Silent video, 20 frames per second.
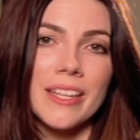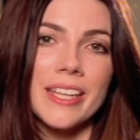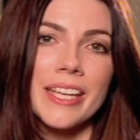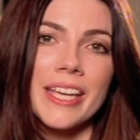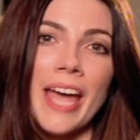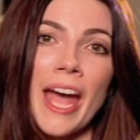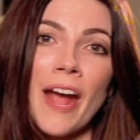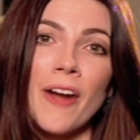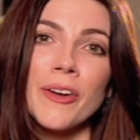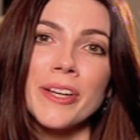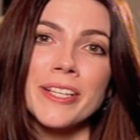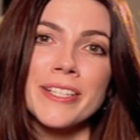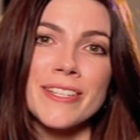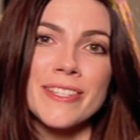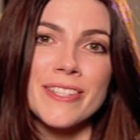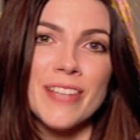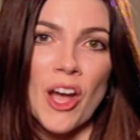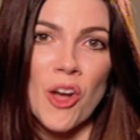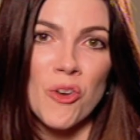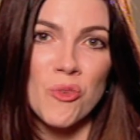The
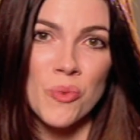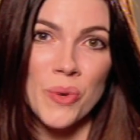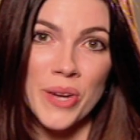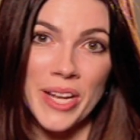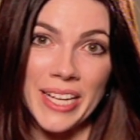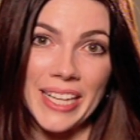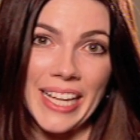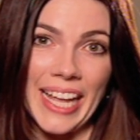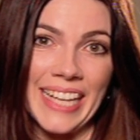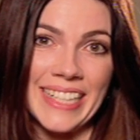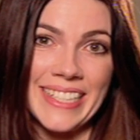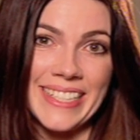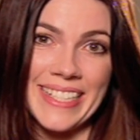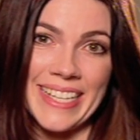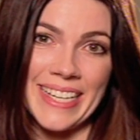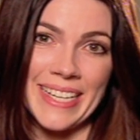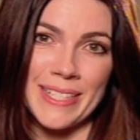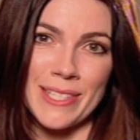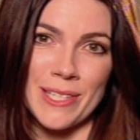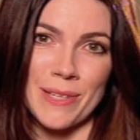characters are real and
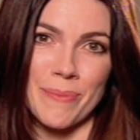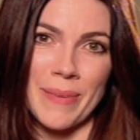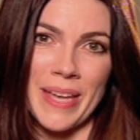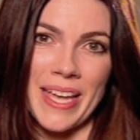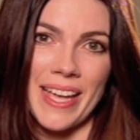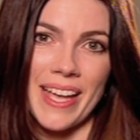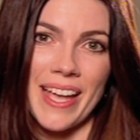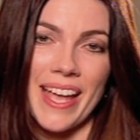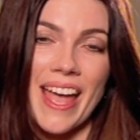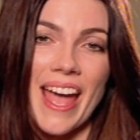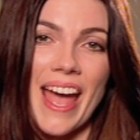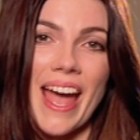dear to me,